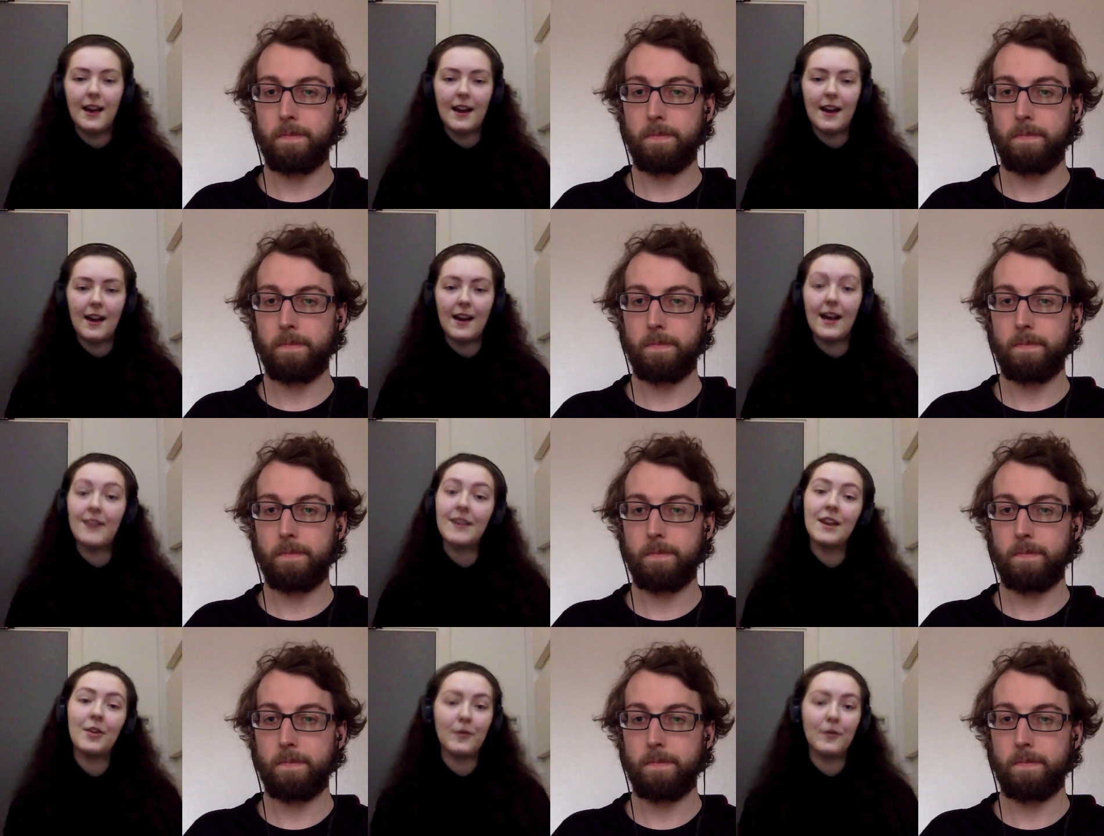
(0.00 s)
Speaker 1: uh, and
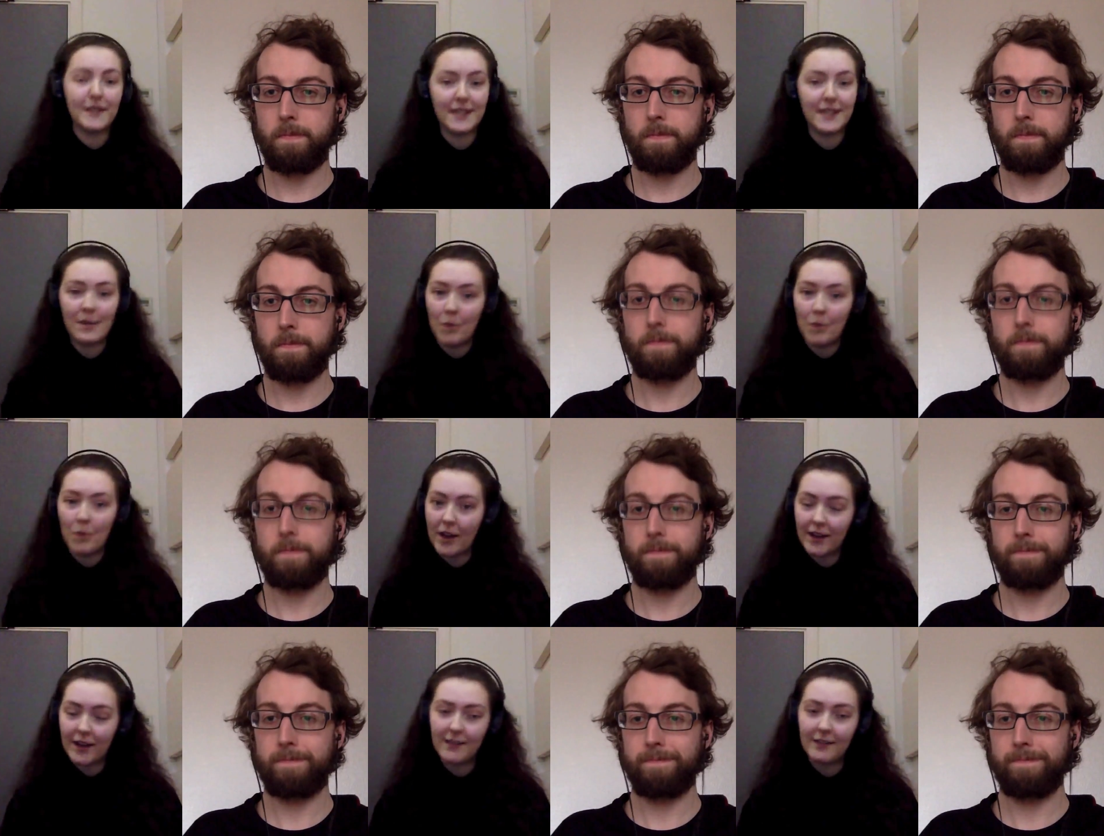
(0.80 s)
then obviously
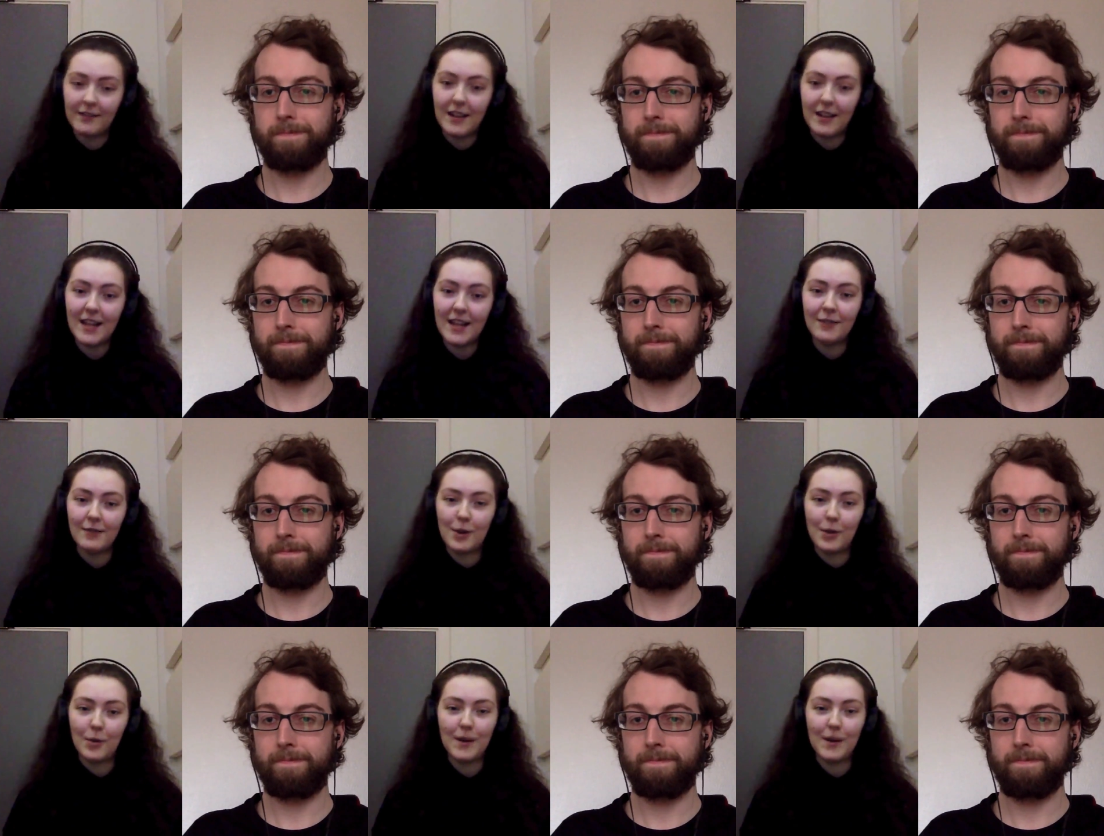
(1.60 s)
working in the
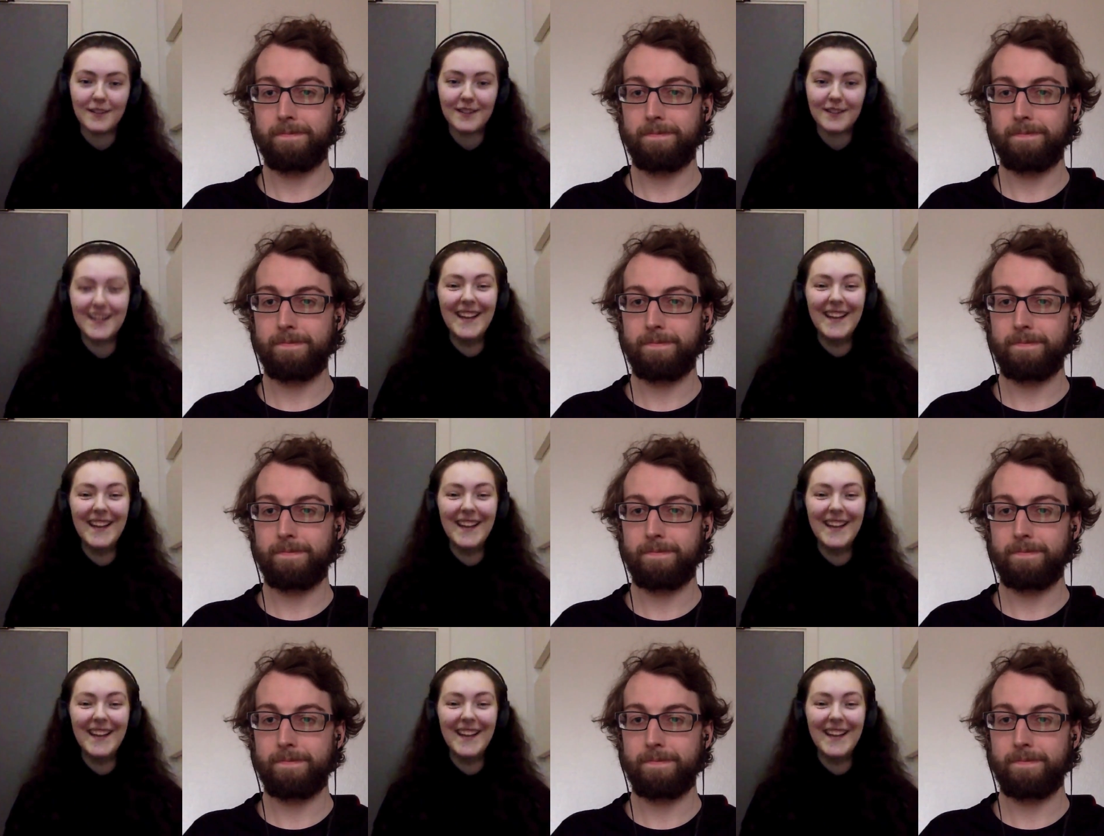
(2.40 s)
real world.